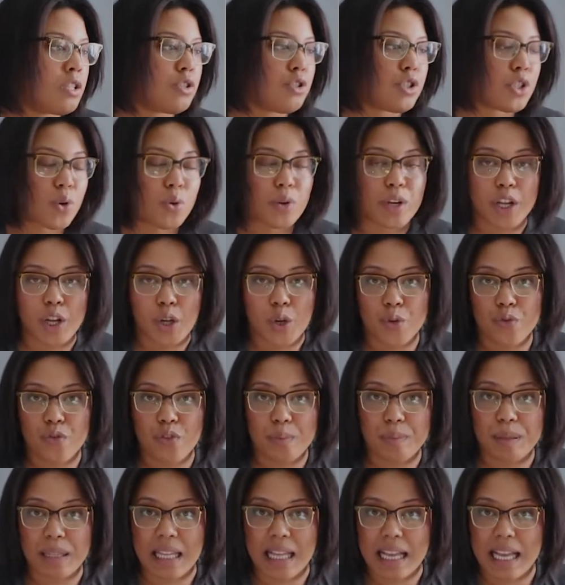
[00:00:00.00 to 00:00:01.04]
doting
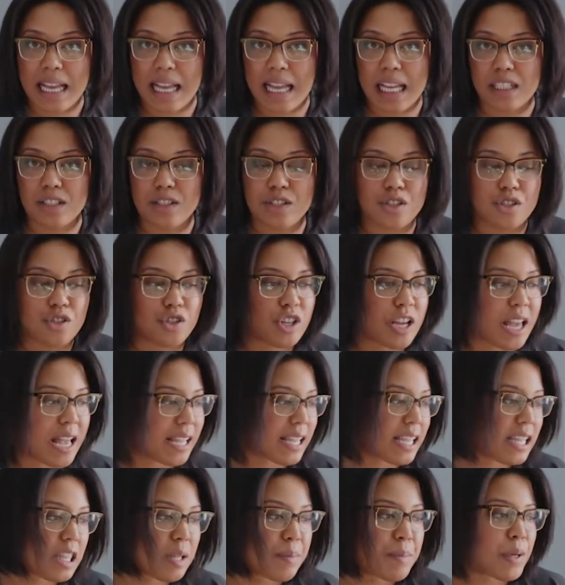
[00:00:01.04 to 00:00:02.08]
over plants and
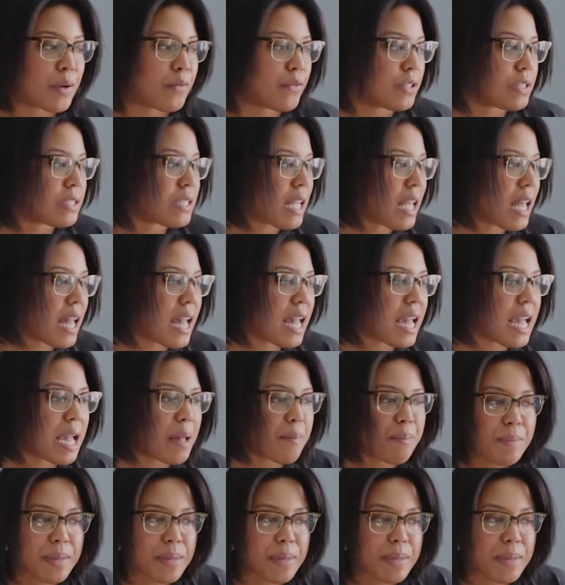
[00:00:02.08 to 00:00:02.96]
checking them every day,